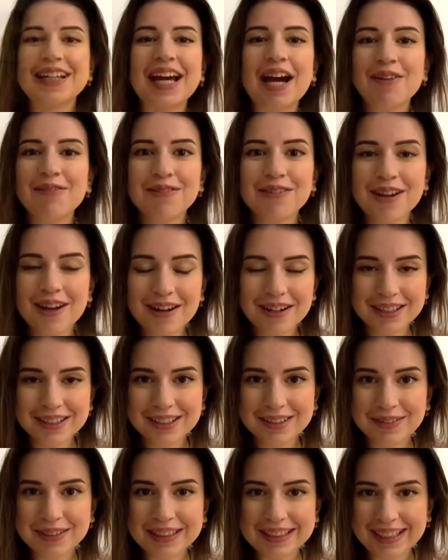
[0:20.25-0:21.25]
learned
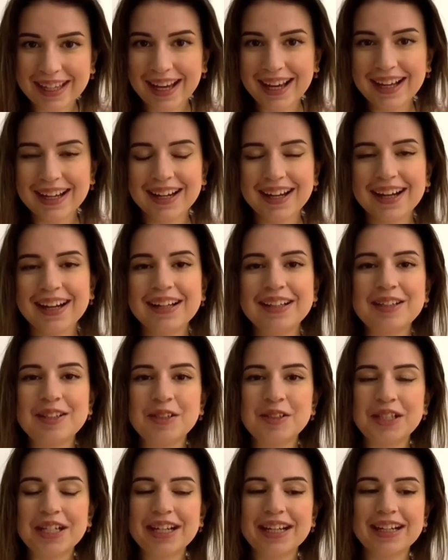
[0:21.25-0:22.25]
with Kayla
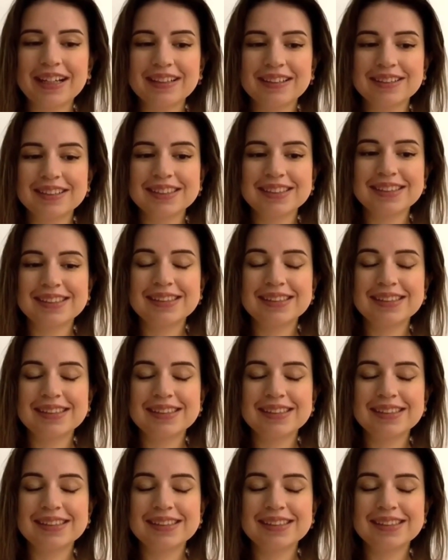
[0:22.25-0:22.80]
during those